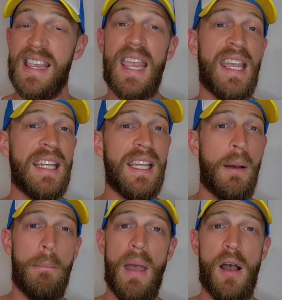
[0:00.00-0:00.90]
any
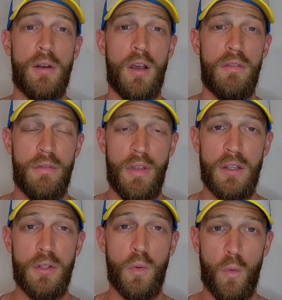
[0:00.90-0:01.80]
amount of that
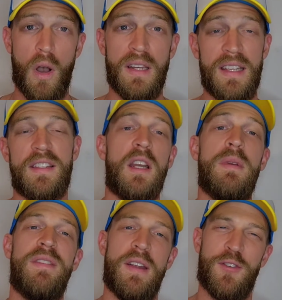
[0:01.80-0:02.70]
you want is going to
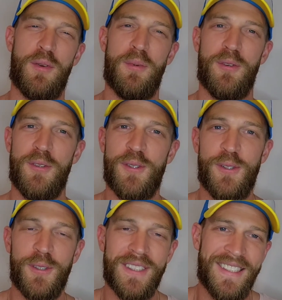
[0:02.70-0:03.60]
be
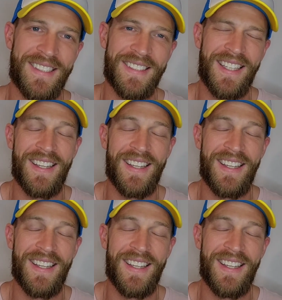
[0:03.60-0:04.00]
vegetables.